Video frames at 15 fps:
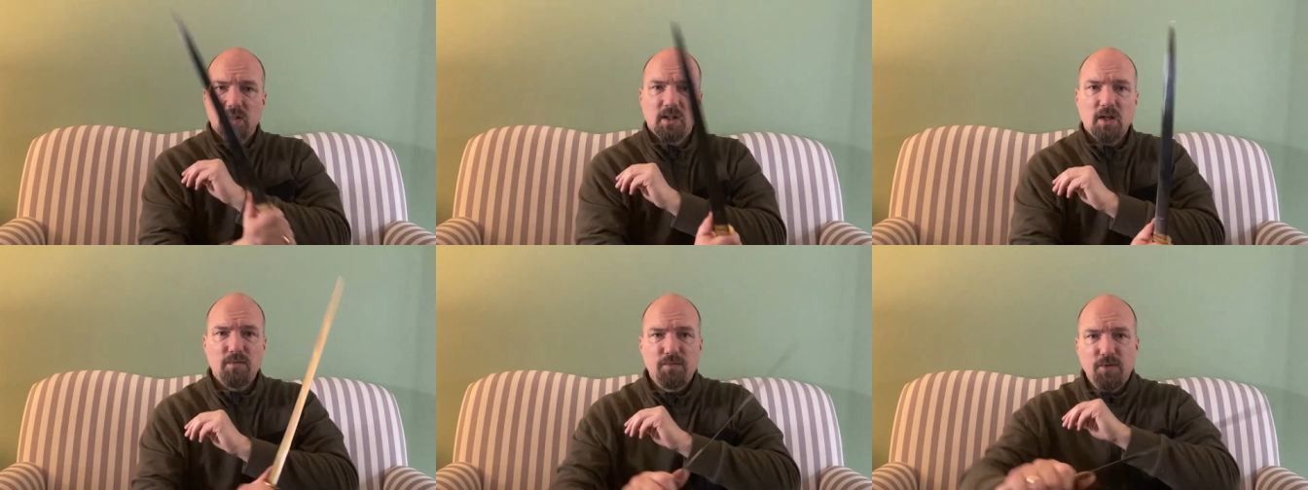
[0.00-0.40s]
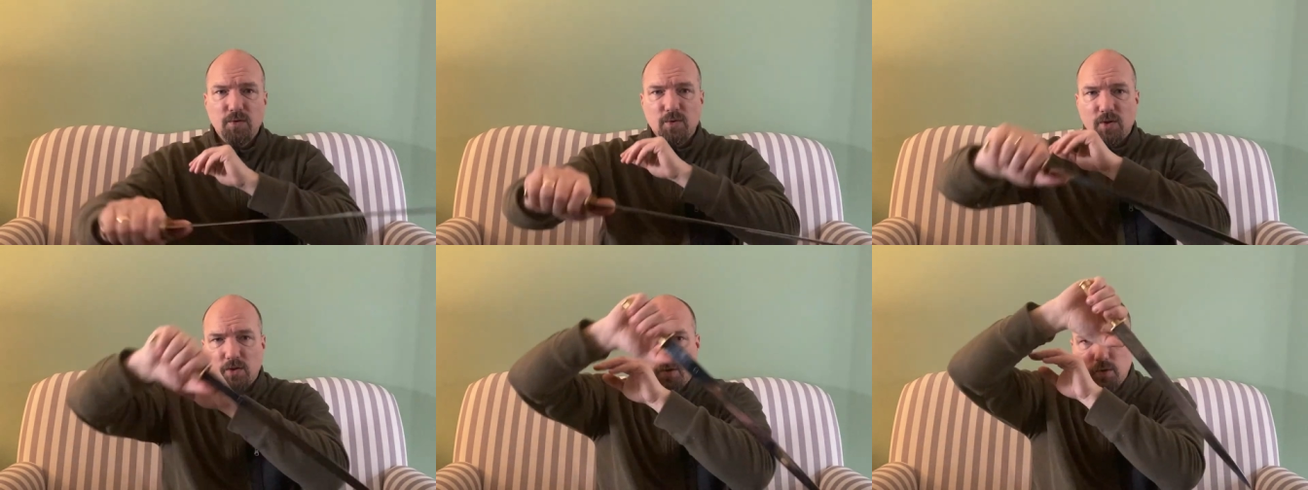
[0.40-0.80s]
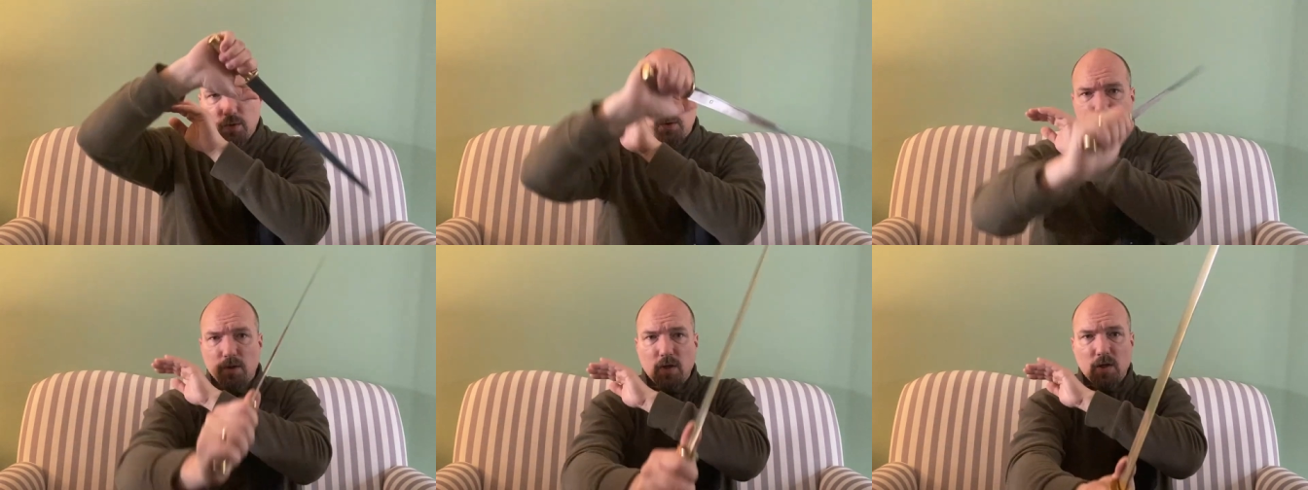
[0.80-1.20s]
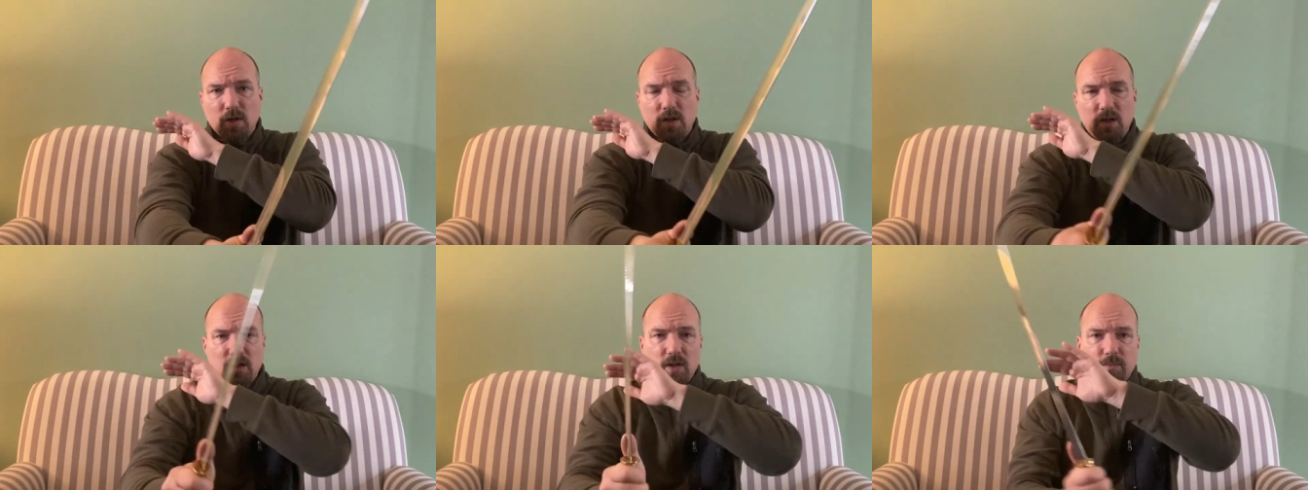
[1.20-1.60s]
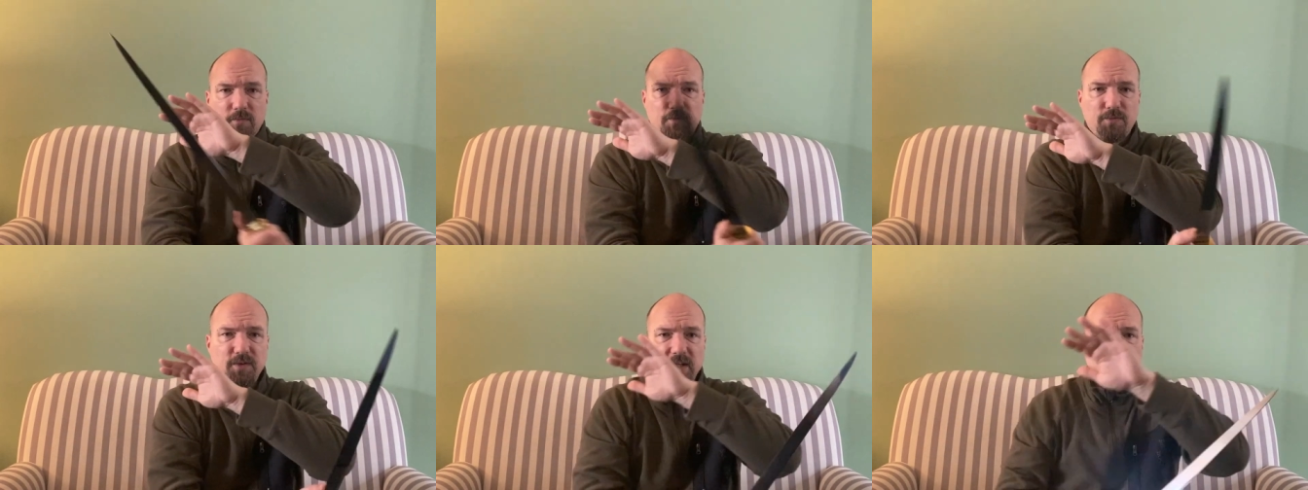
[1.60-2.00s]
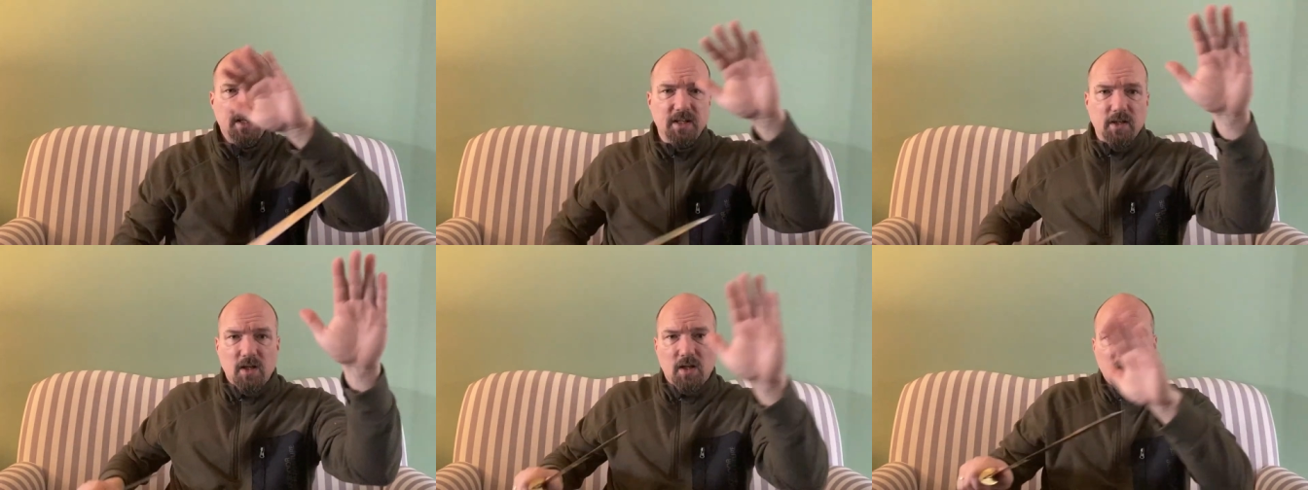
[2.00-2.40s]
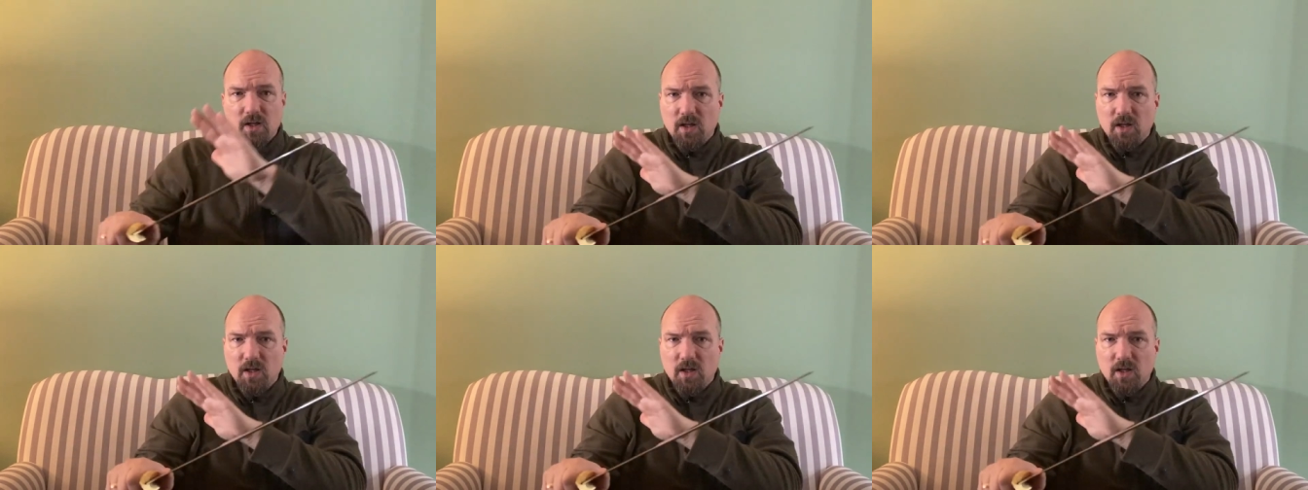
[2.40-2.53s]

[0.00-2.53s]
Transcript: give you a good um, feeling